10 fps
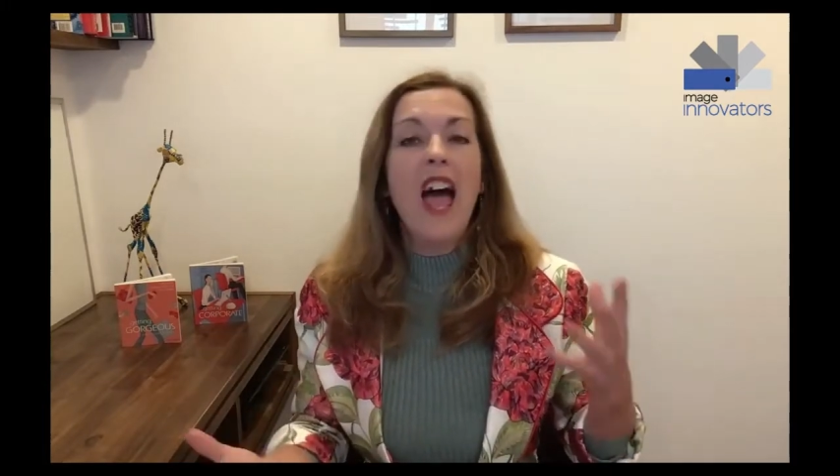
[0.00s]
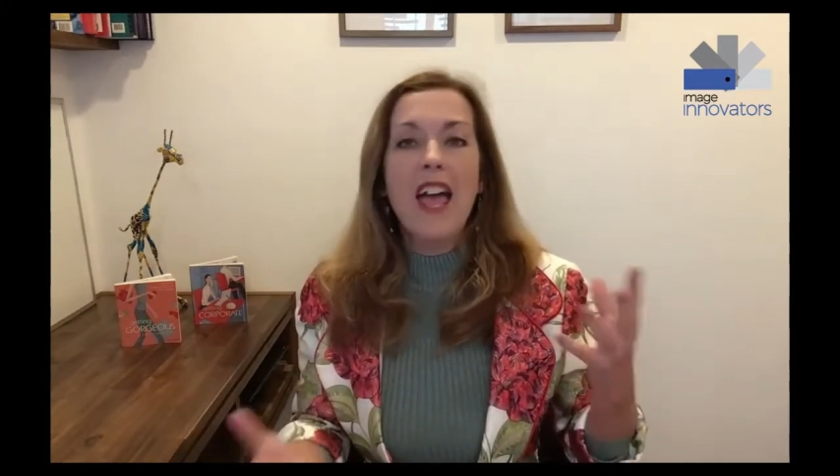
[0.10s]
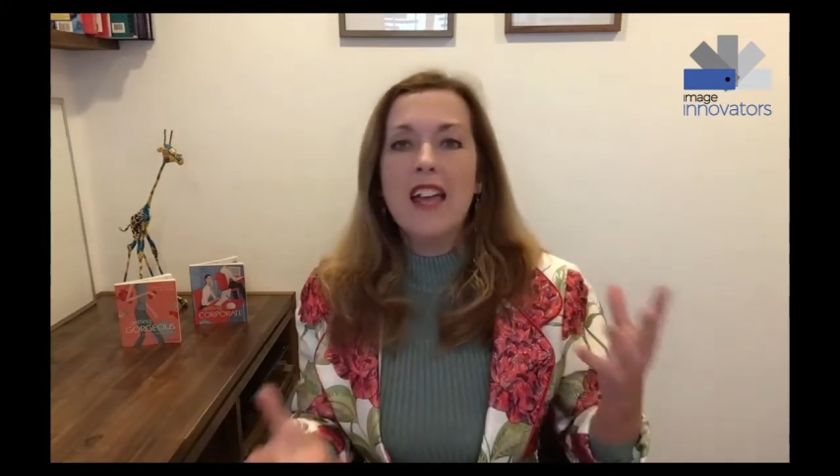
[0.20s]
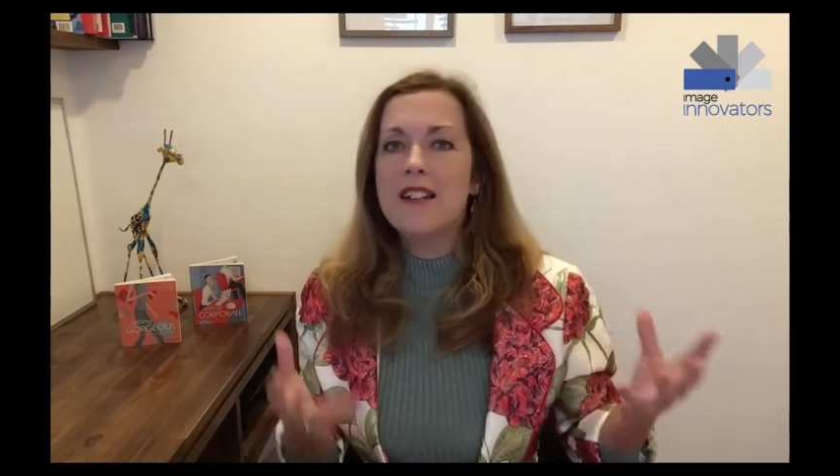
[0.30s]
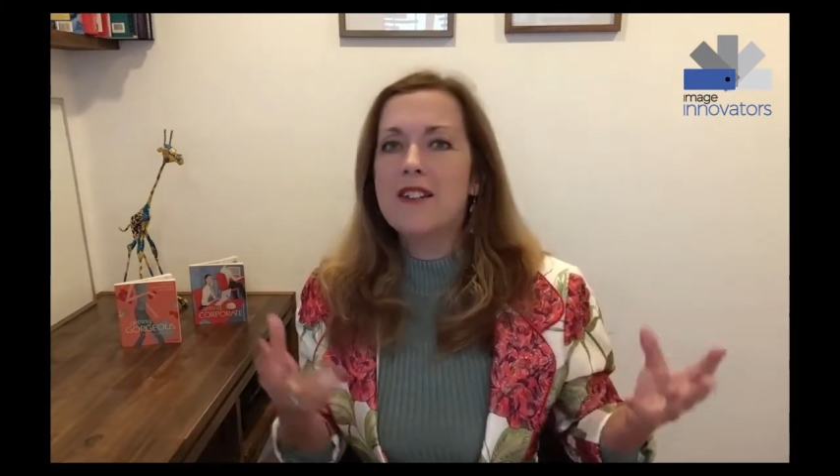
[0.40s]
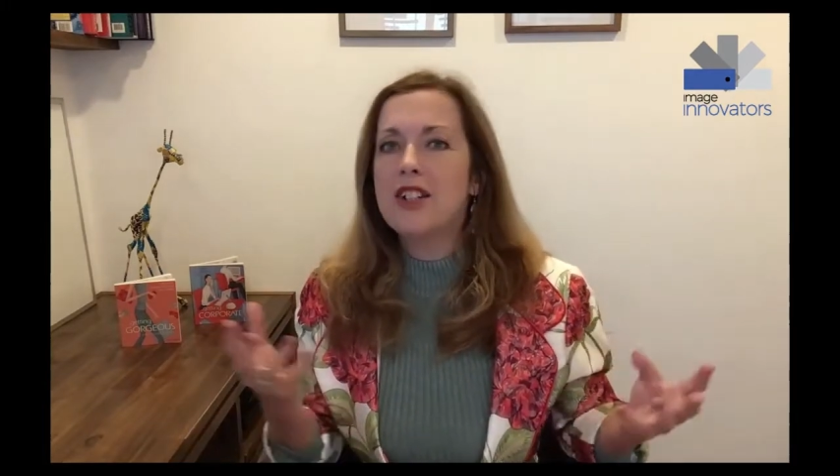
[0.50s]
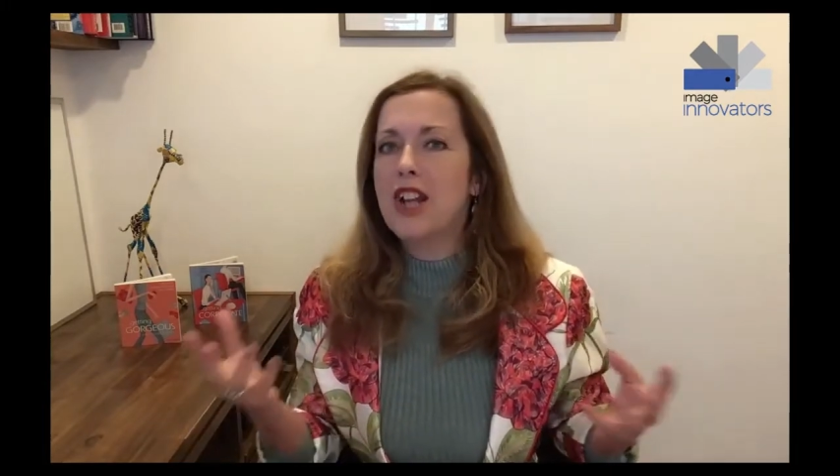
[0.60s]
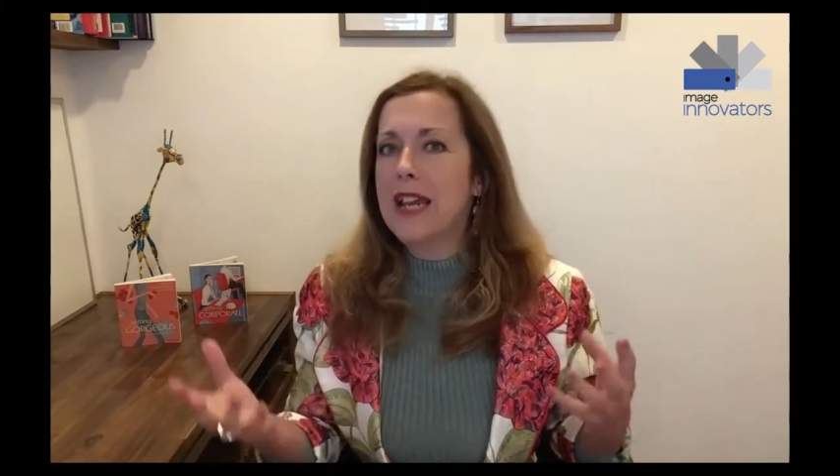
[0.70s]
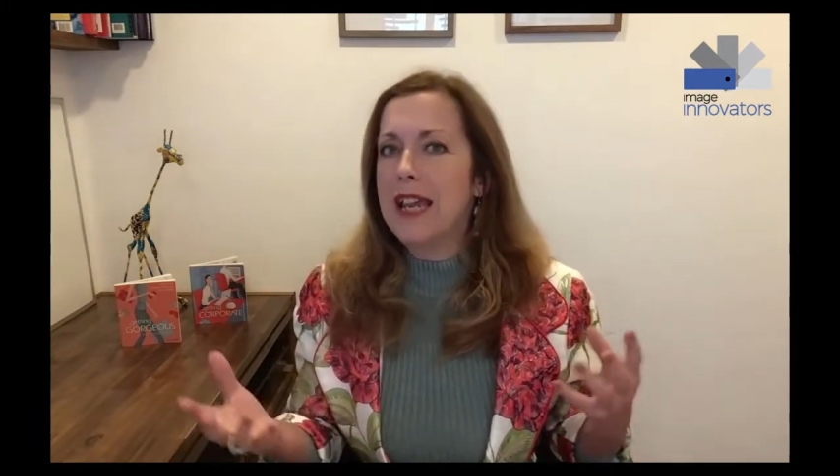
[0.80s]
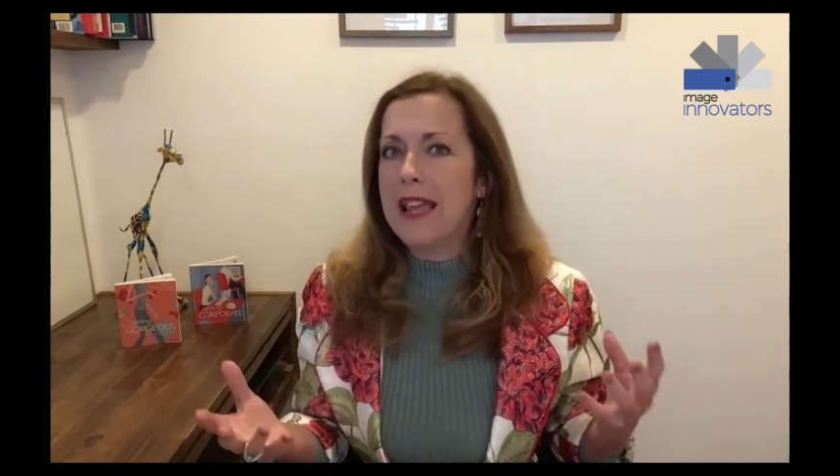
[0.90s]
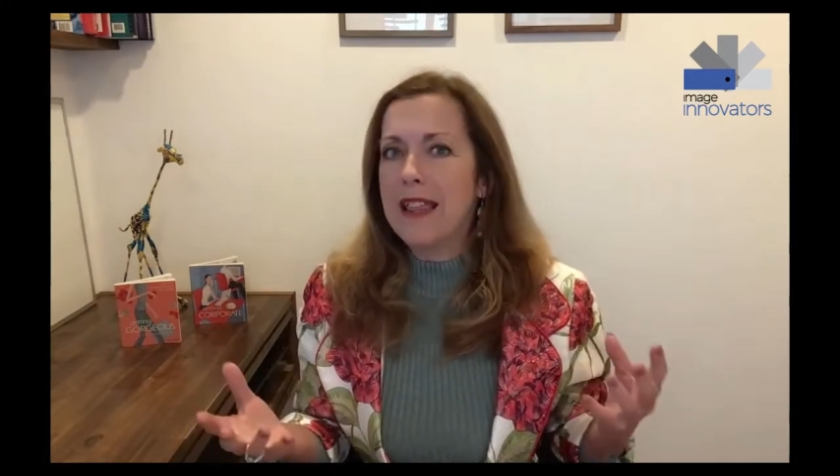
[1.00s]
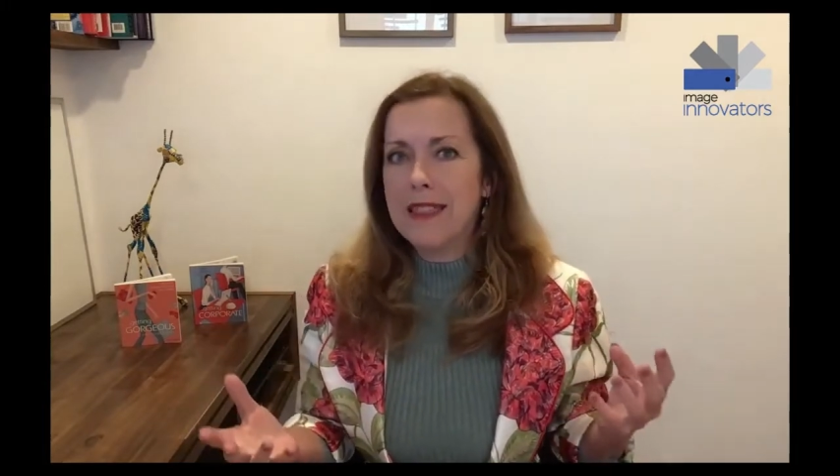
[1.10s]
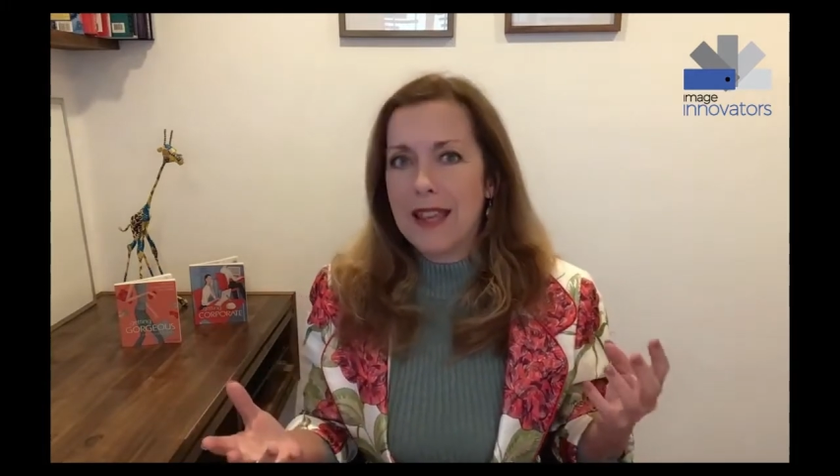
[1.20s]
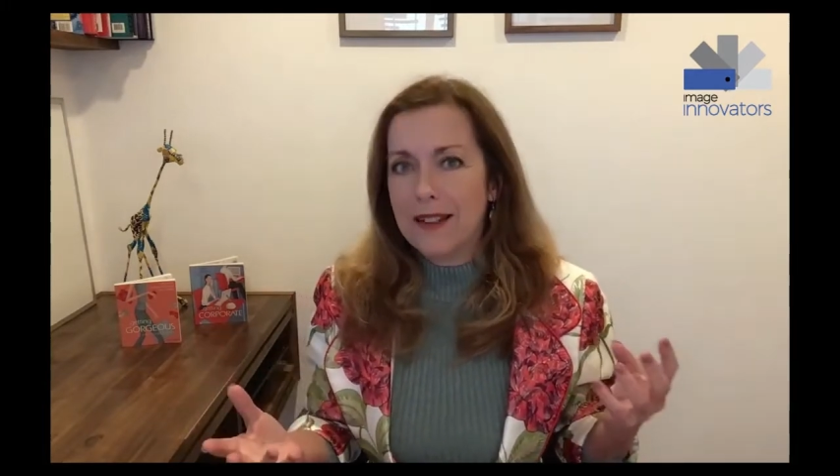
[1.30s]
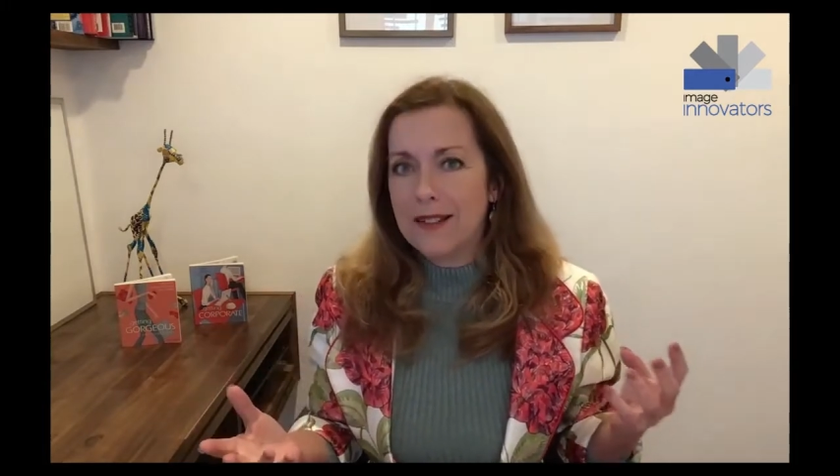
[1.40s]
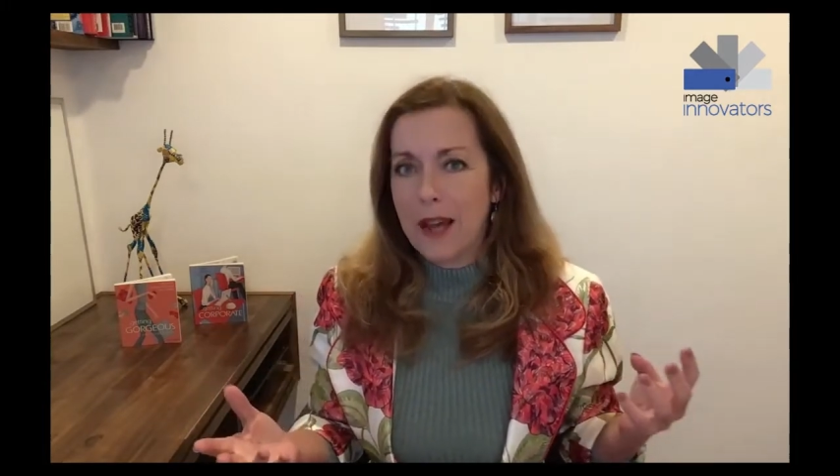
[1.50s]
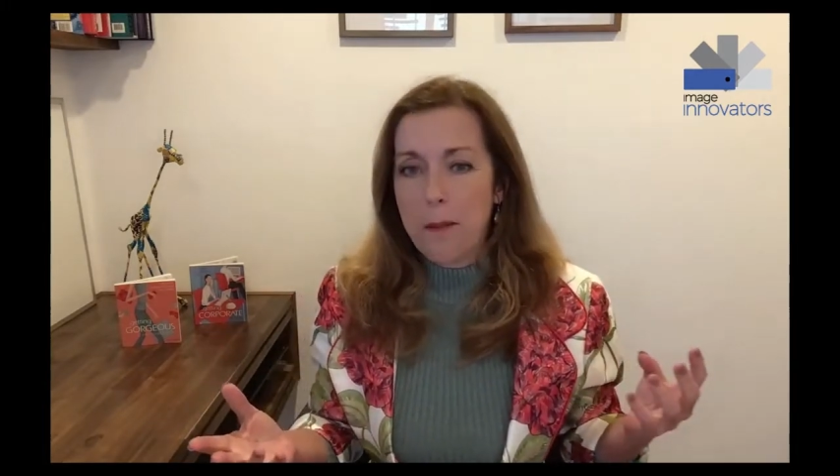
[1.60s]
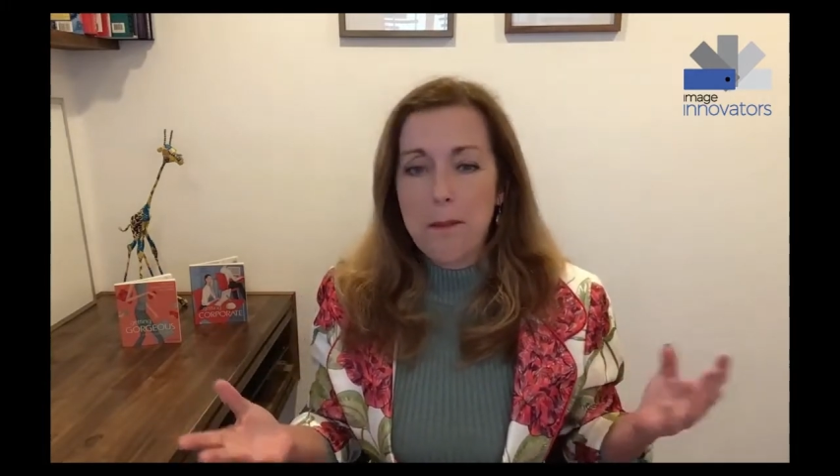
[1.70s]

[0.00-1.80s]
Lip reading: and shaking things up,